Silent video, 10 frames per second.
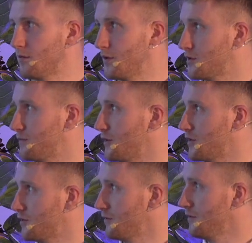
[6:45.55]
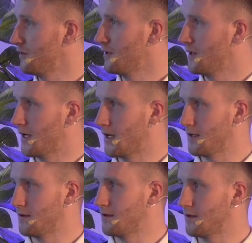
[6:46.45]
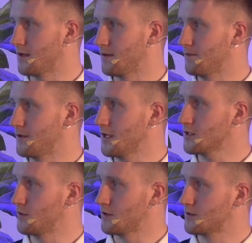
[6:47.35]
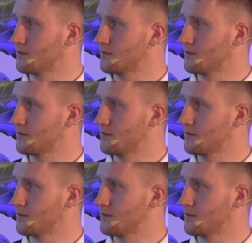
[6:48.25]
picture, and the experts,